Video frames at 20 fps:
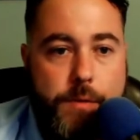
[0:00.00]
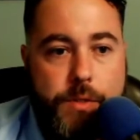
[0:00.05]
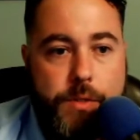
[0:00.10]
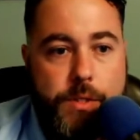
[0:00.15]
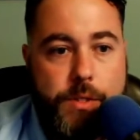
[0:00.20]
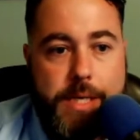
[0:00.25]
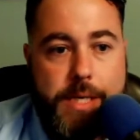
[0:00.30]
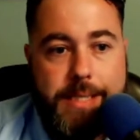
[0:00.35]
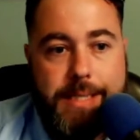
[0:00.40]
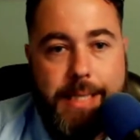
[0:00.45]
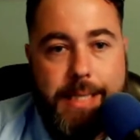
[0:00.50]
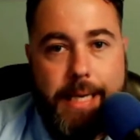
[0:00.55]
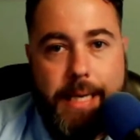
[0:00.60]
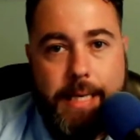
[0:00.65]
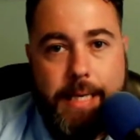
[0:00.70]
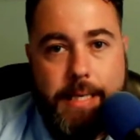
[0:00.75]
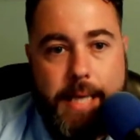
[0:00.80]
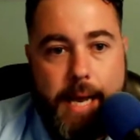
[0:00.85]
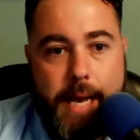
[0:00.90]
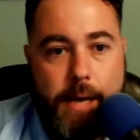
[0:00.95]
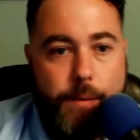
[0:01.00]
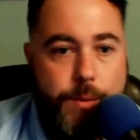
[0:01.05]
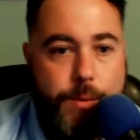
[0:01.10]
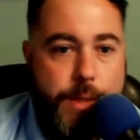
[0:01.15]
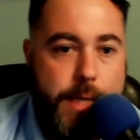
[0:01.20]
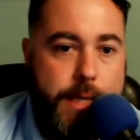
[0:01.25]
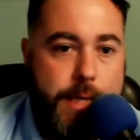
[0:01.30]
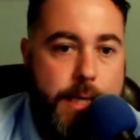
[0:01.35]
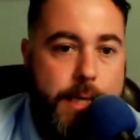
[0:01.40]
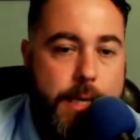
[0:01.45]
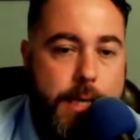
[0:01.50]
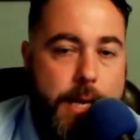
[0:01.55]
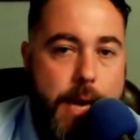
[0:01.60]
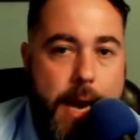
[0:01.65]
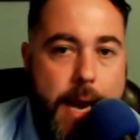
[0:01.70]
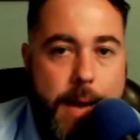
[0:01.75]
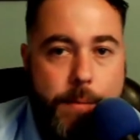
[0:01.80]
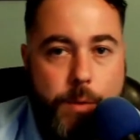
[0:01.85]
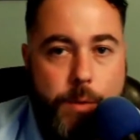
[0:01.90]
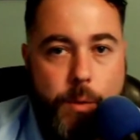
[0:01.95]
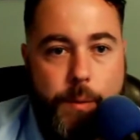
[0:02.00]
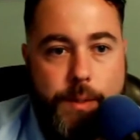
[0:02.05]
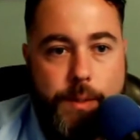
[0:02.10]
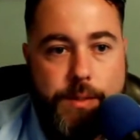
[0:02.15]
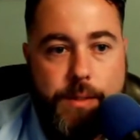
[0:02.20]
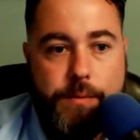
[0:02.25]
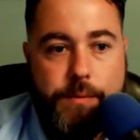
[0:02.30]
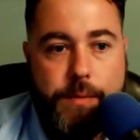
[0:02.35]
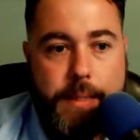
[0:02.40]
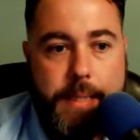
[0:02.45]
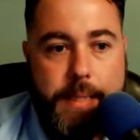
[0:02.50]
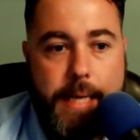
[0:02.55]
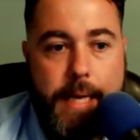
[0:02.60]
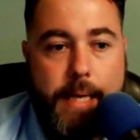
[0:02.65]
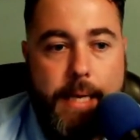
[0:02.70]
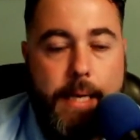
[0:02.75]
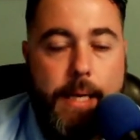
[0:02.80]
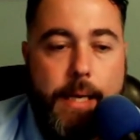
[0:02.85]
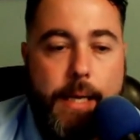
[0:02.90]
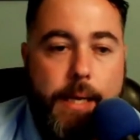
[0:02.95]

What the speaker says: such as laying down, taking a nap, doing stuff like that,